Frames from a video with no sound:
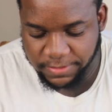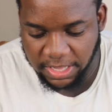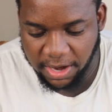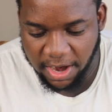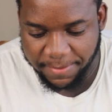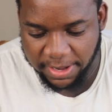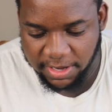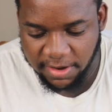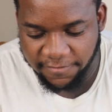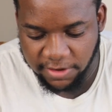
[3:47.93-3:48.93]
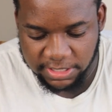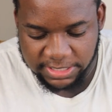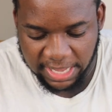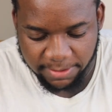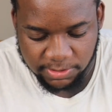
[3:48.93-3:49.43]
Alright, man. Enough of all this
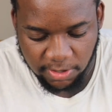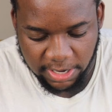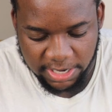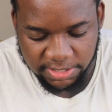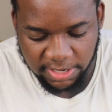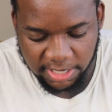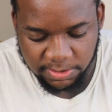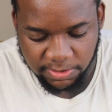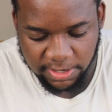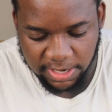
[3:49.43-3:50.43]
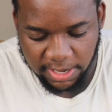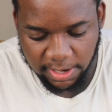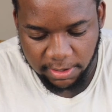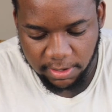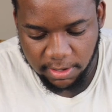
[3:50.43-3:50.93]
damn talk. I just realized what's going
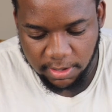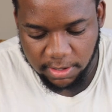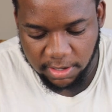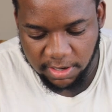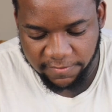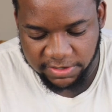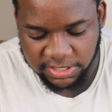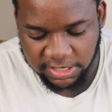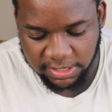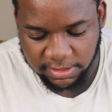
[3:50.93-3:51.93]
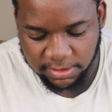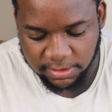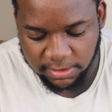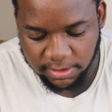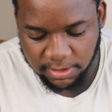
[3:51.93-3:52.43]
on. Enough of this shit.
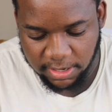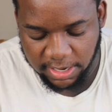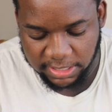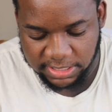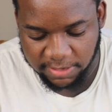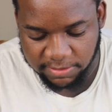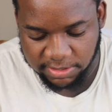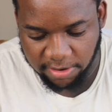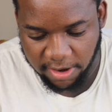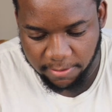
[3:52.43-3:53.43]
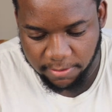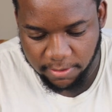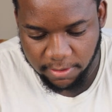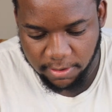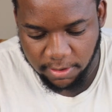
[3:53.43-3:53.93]
I gotta skip this crap.
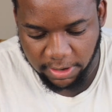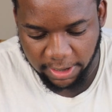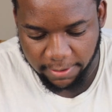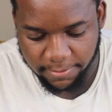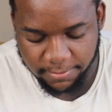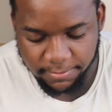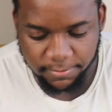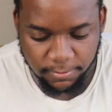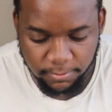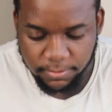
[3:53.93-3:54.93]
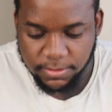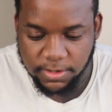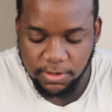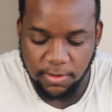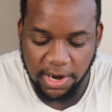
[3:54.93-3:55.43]
Okay.
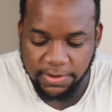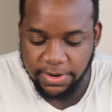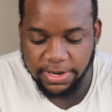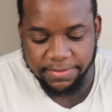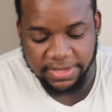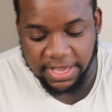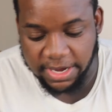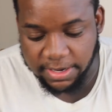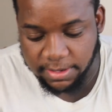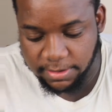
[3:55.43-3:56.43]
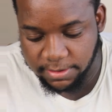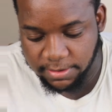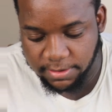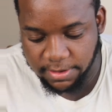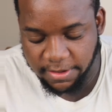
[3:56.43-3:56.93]
Round one. Begin.
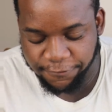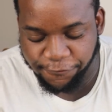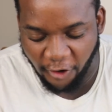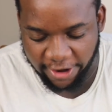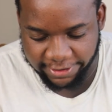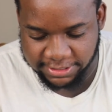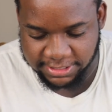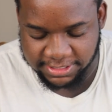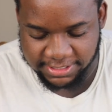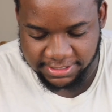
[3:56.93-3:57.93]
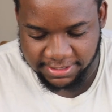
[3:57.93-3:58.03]
Fight!